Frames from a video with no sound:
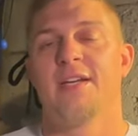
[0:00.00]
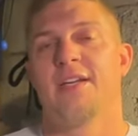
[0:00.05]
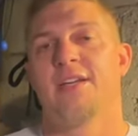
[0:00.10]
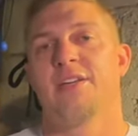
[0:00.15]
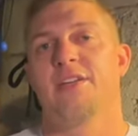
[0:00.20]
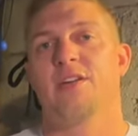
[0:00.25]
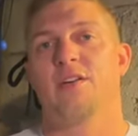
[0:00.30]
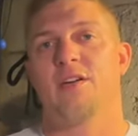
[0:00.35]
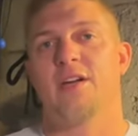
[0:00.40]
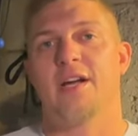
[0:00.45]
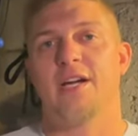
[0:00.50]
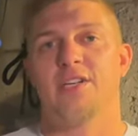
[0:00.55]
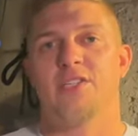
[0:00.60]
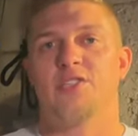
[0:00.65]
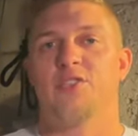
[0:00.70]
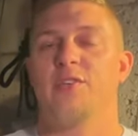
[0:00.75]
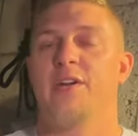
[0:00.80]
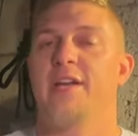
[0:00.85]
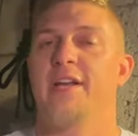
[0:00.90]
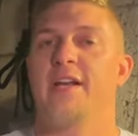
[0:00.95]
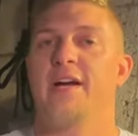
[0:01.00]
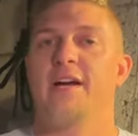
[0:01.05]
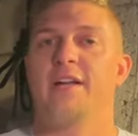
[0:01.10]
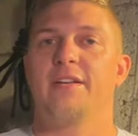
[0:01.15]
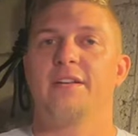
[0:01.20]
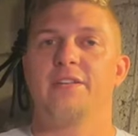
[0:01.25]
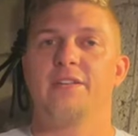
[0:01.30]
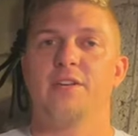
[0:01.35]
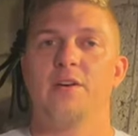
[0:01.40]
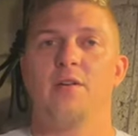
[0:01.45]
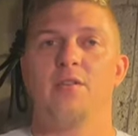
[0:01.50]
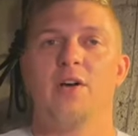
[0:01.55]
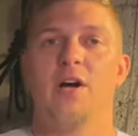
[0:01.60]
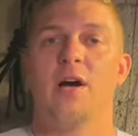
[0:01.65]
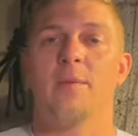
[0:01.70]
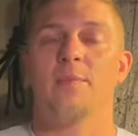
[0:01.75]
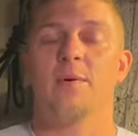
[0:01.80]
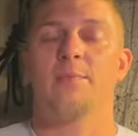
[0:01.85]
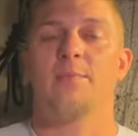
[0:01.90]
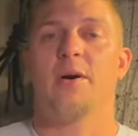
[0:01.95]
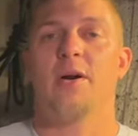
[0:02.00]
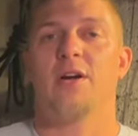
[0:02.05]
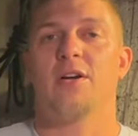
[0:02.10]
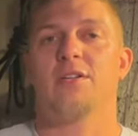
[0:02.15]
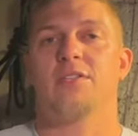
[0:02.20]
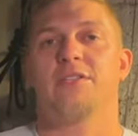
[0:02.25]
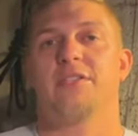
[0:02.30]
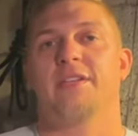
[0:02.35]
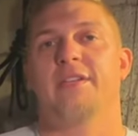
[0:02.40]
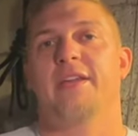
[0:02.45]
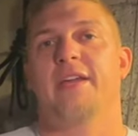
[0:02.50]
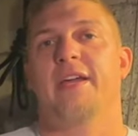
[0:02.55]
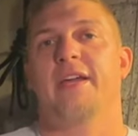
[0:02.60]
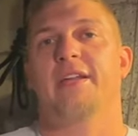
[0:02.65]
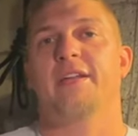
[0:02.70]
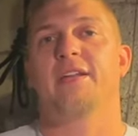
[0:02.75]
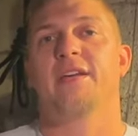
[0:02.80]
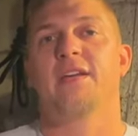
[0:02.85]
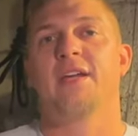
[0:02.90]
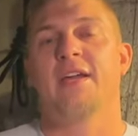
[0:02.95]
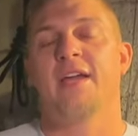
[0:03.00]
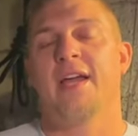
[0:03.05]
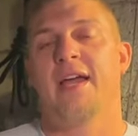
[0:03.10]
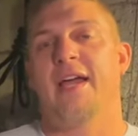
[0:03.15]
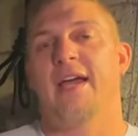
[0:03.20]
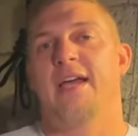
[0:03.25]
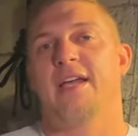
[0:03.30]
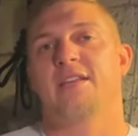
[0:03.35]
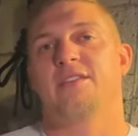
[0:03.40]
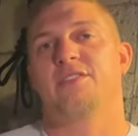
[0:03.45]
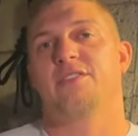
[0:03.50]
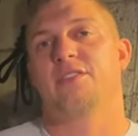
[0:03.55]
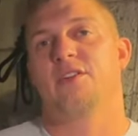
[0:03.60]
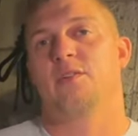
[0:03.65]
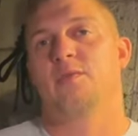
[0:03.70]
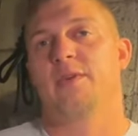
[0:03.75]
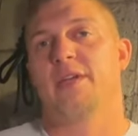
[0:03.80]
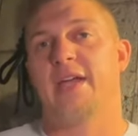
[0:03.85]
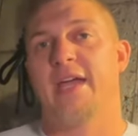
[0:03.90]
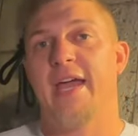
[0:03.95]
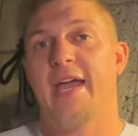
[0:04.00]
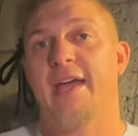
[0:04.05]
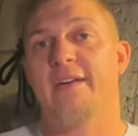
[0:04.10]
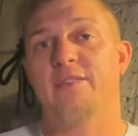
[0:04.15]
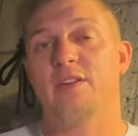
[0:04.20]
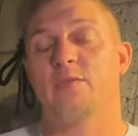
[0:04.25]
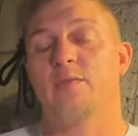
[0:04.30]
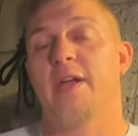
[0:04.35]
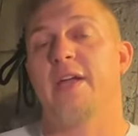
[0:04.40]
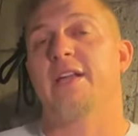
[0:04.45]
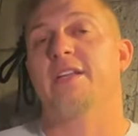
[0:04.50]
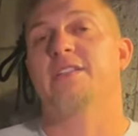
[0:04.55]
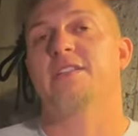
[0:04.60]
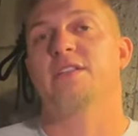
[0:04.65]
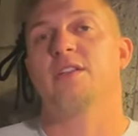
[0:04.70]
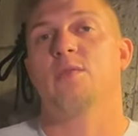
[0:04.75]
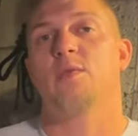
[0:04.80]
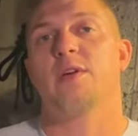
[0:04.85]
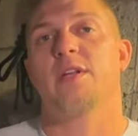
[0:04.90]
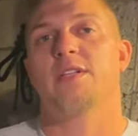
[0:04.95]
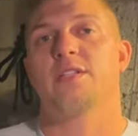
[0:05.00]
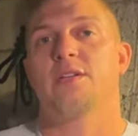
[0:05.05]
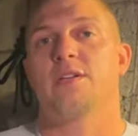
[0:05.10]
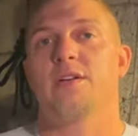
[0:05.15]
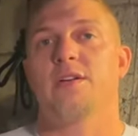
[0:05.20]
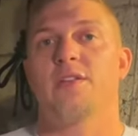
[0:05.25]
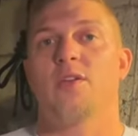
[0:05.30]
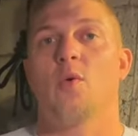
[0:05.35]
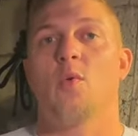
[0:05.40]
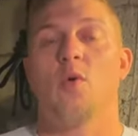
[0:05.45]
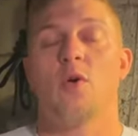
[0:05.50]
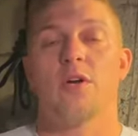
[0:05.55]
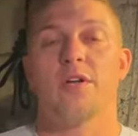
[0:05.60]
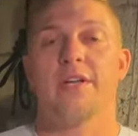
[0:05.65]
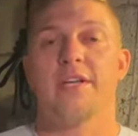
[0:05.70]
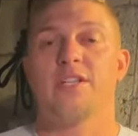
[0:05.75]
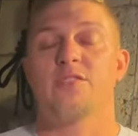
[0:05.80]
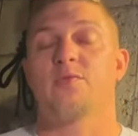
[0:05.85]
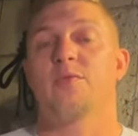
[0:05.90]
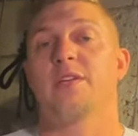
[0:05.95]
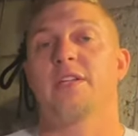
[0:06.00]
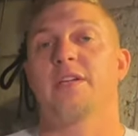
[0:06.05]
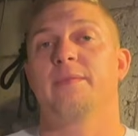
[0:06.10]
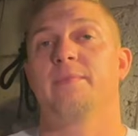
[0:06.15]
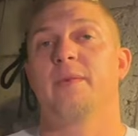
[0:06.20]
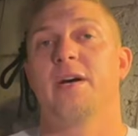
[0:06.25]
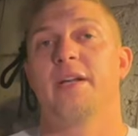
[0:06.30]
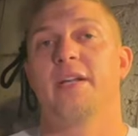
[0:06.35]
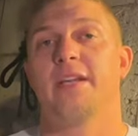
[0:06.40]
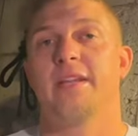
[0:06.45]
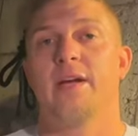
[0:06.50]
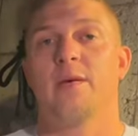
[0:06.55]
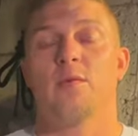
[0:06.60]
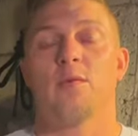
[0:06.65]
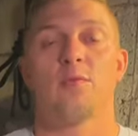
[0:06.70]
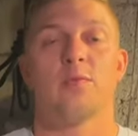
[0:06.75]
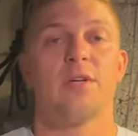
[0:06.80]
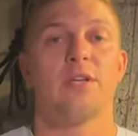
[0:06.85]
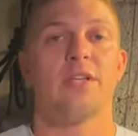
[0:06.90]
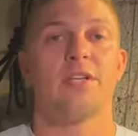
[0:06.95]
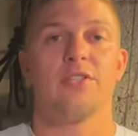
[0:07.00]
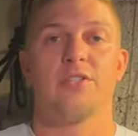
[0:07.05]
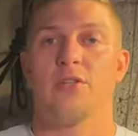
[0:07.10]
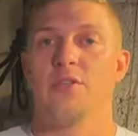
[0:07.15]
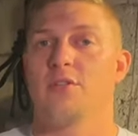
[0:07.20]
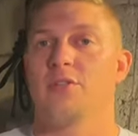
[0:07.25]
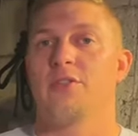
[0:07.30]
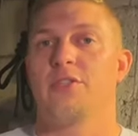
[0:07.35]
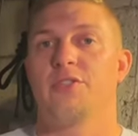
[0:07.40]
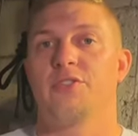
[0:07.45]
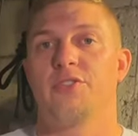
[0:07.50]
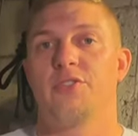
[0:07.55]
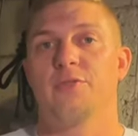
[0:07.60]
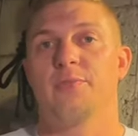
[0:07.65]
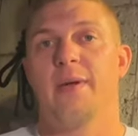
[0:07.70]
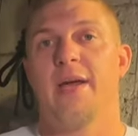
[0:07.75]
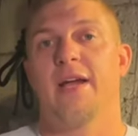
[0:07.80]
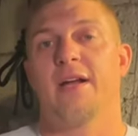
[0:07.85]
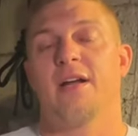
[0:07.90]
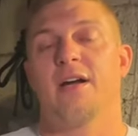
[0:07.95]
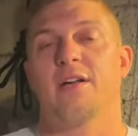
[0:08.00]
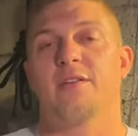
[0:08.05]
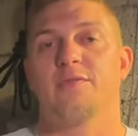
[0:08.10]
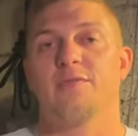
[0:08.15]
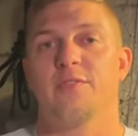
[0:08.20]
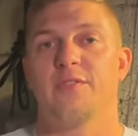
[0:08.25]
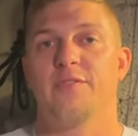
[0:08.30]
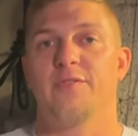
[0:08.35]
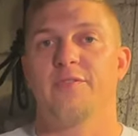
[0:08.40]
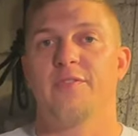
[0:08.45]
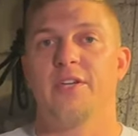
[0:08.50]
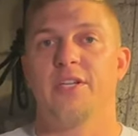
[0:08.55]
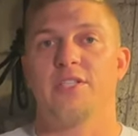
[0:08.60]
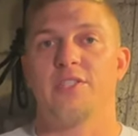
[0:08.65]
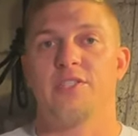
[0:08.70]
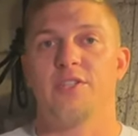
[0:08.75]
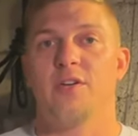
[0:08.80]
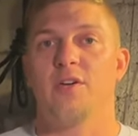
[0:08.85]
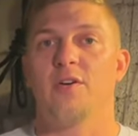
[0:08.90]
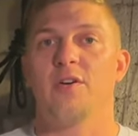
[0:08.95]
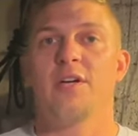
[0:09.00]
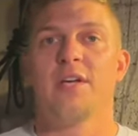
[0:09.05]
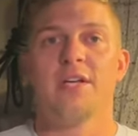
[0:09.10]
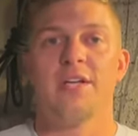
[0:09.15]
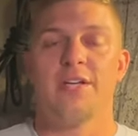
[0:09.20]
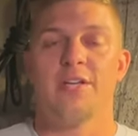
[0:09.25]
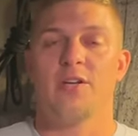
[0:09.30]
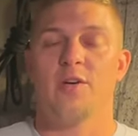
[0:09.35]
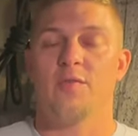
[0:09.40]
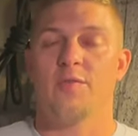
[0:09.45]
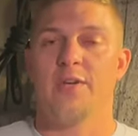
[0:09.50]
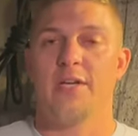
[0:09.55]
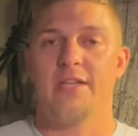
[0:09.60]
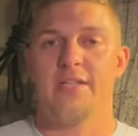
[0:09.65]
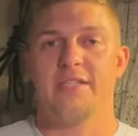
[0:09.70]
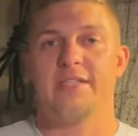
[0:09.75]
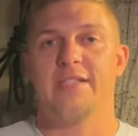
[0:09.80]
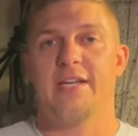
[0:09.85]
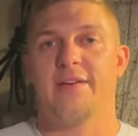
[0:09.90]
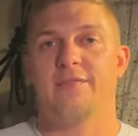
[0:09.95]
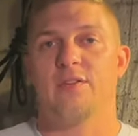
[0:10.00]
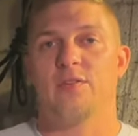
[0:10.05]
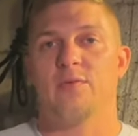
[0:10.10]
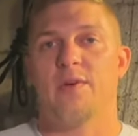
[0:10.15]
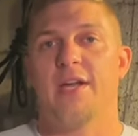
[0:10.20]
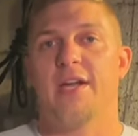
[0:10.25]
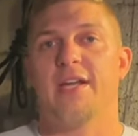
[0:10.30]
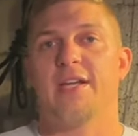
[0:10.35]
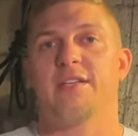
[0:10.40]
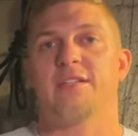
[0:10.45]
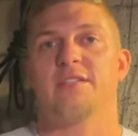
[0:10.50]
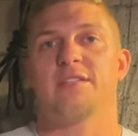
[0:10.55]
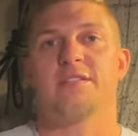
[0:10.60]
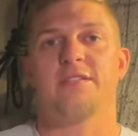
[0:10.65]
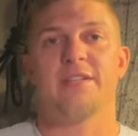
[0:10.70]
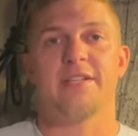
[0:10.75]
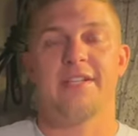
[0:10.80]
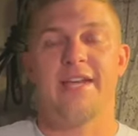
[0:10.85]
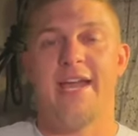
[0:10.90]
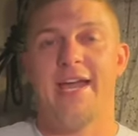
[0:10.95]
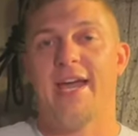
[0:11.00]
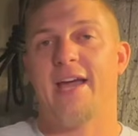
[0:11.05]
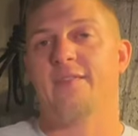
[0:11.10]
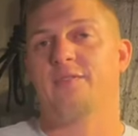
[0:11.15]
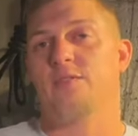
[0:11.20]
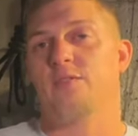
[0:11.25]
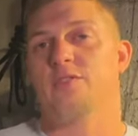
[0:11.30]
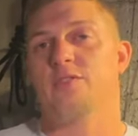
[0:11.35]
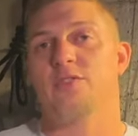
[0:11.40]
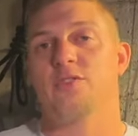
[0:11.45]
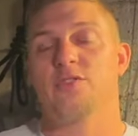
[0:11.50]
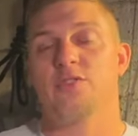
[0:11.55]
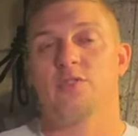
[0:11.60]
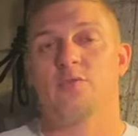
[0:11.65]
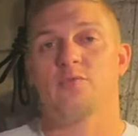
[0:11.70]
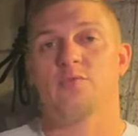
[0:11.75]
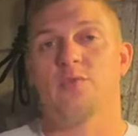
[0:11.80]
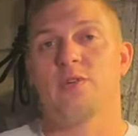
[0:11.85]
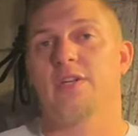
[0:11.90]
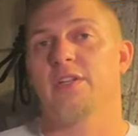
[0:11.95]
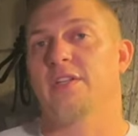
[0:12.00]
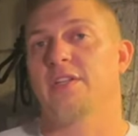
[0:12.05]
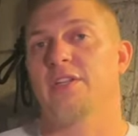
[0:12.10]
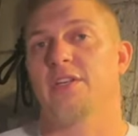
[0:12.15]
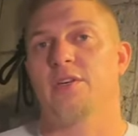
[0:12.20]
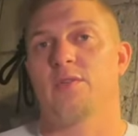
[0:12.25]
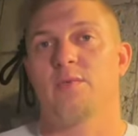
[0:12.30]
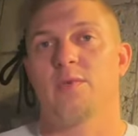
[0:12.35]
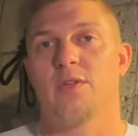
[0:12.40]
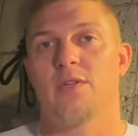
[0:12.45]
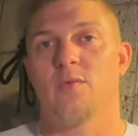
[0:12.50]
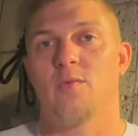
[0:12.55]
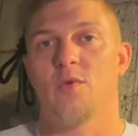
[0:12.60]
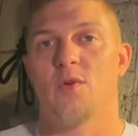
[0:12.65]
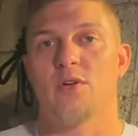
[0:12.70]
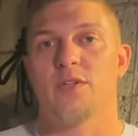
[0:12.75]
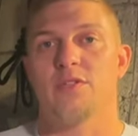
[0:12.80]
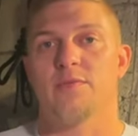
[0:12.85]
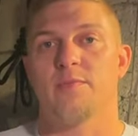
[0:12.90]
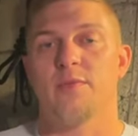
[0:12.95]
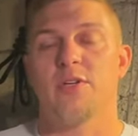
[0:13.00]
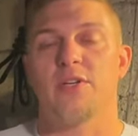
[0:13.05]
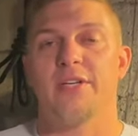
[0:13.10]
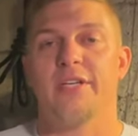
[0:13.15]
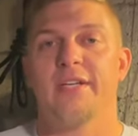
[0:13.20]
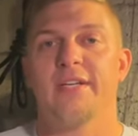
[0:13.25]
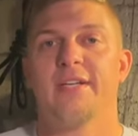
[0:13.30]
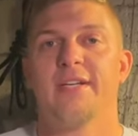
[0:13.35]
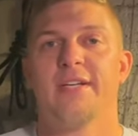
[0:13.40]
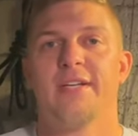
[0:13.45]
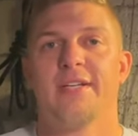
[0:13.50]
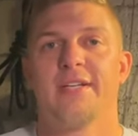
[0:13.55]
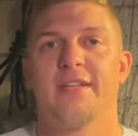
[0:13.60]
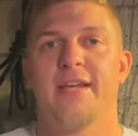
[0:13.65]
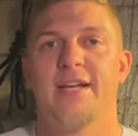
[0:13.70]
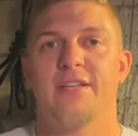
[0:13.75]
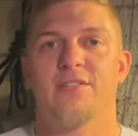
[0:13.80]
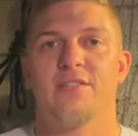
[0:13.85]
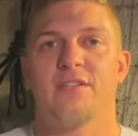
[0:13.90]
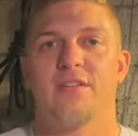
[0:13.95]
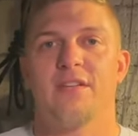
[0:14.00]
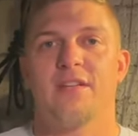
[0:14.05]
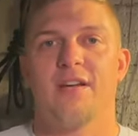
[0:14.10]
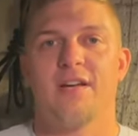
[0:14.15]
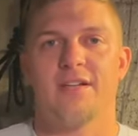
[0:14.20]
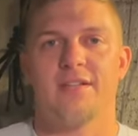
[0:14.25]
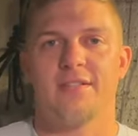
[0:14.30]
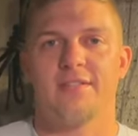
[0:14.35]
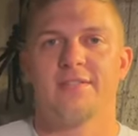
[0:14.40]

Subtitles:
You know, concentrate on, you know, the upper parts, and then as, you know, we get heavy rains in the winter and the water gets really muddy, that will really turn the chew bag on for the fish. So, you know, if we get these heavy rains, the day after is usually really good when the water's murky. Thanks and good luck.